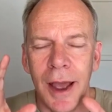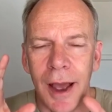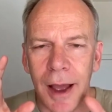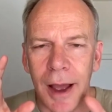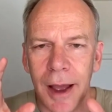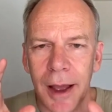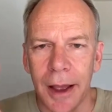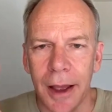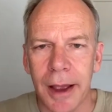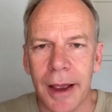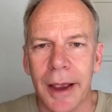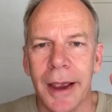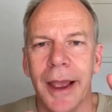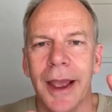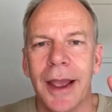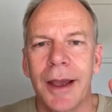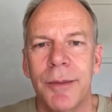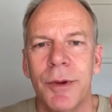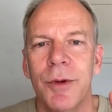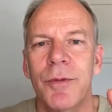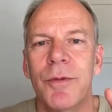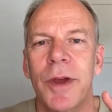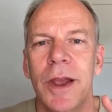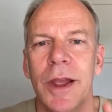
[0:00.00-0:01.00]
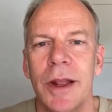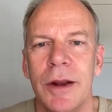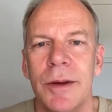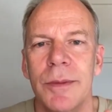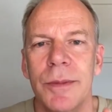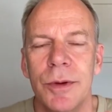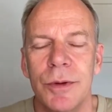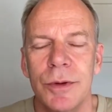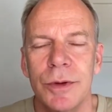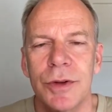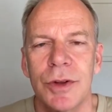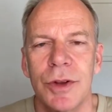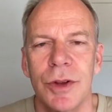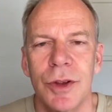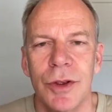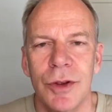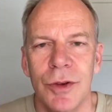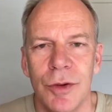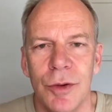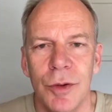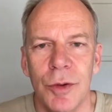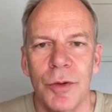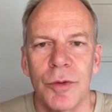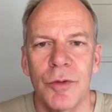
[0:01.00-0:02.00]
I am available to
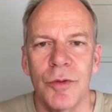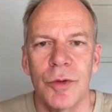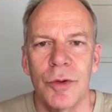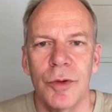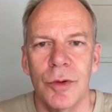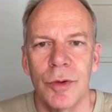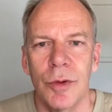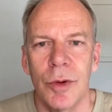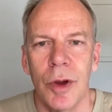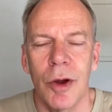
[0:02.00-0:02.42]
you through